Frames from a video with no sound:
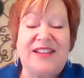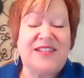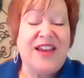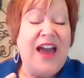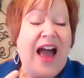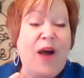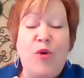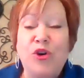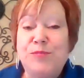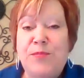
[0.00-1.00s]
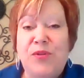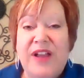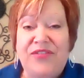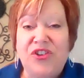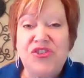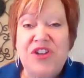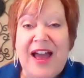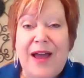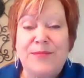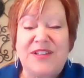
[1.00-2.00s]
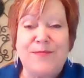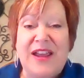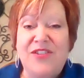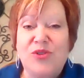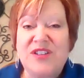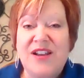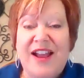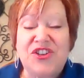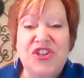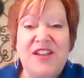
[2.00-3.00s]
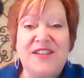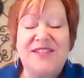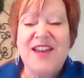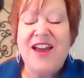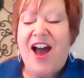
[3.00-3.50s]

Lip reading: It's how most people get their jobs, is making those connections.